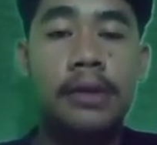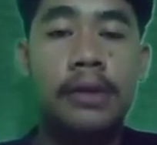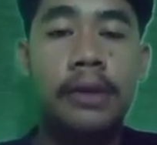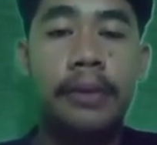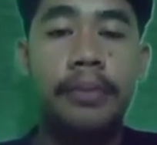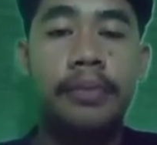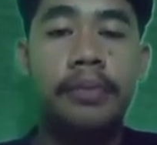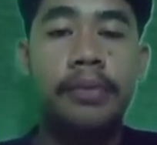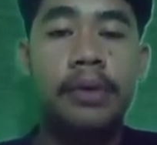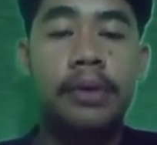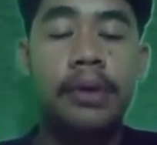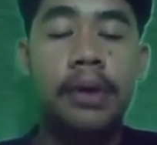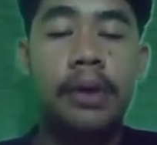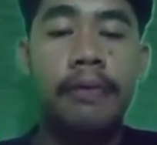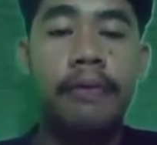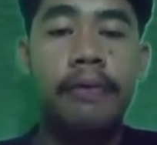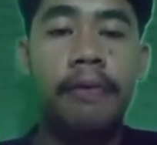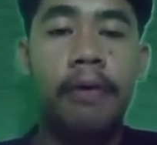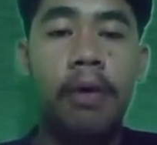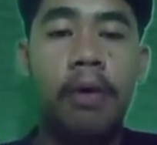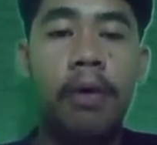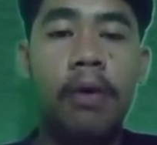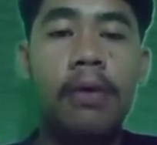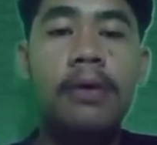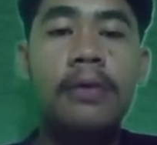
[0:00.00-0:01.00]
Chapter
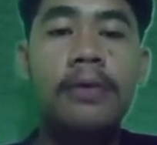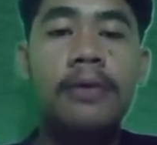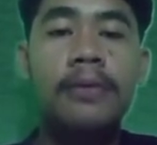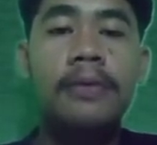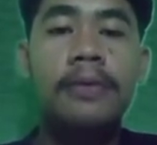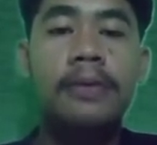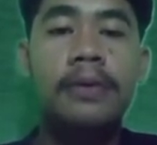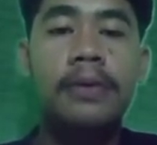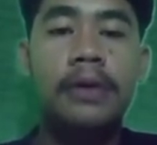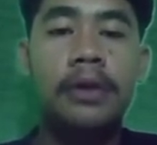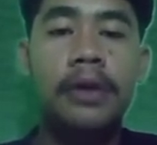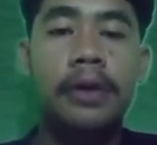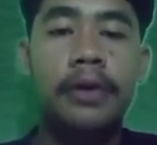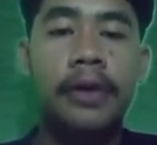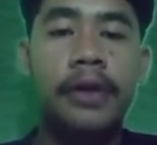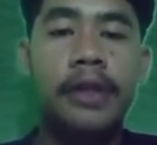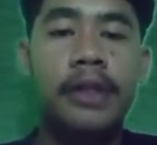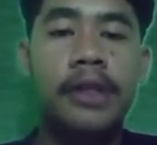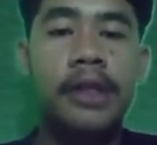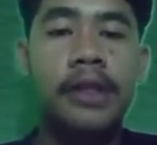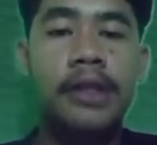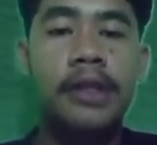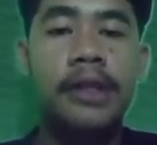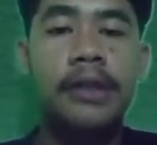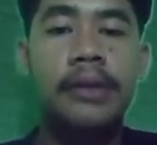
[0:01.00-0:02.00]
4, the
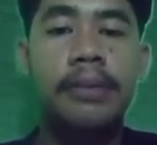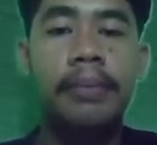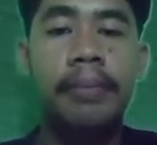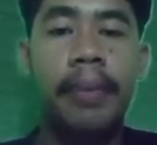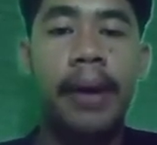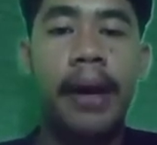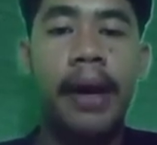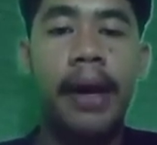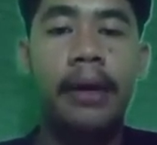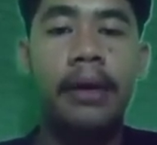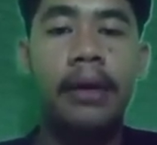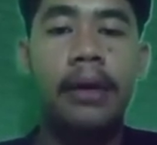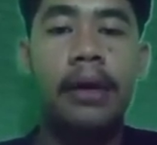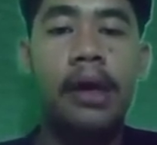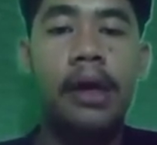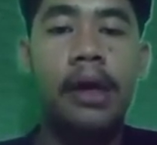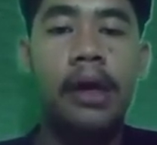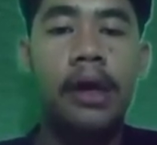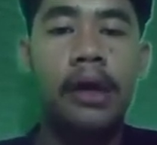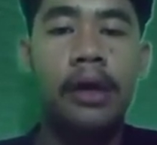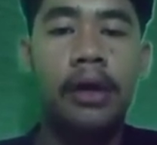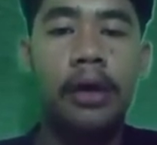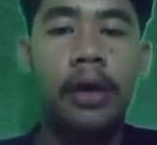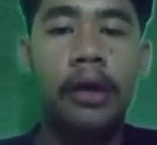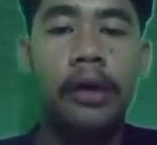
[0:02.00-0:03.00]
result made
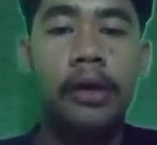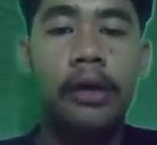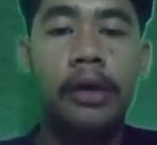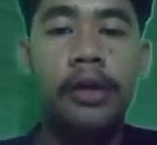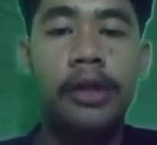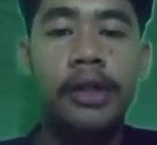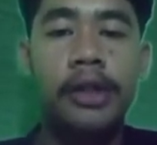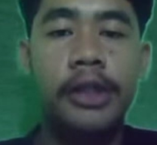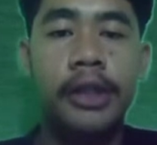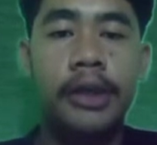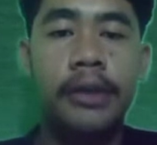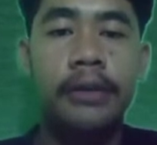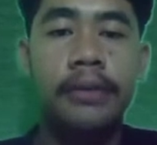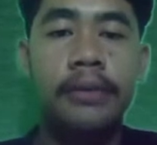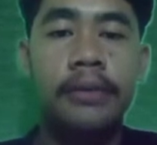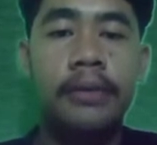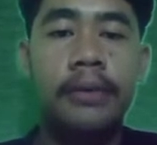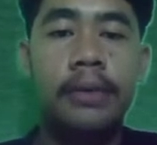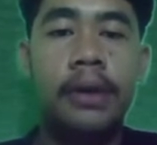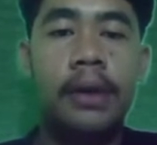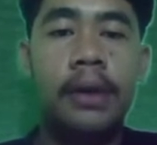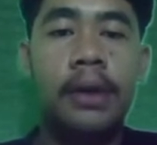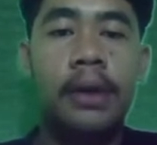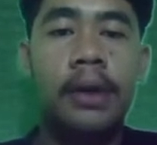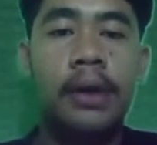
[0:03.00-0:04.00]
conclusion.
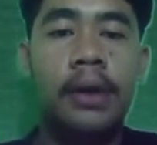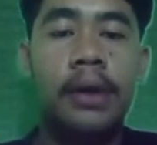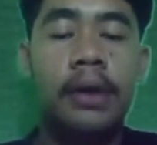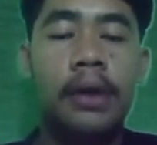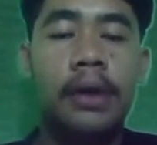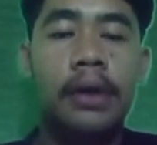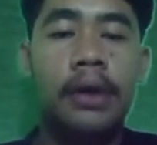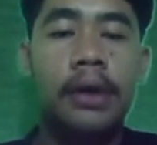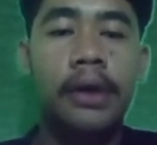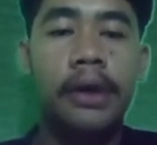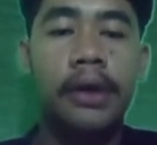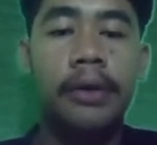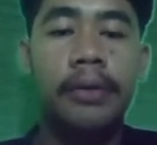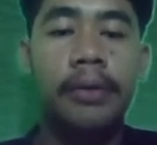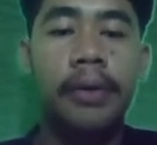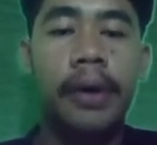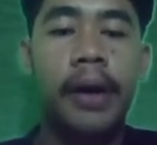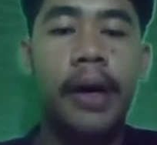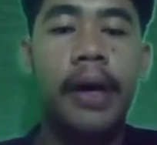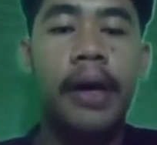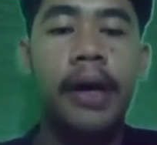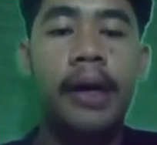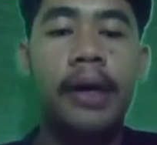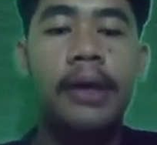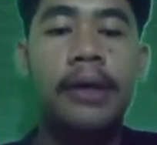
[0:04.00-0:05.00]
There
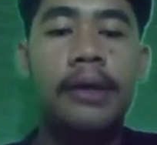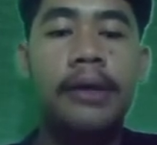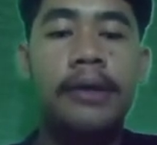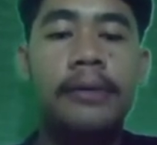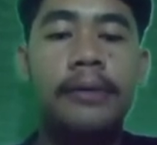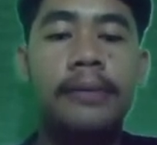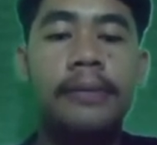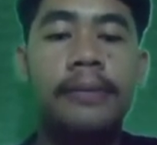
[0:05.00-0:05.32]
were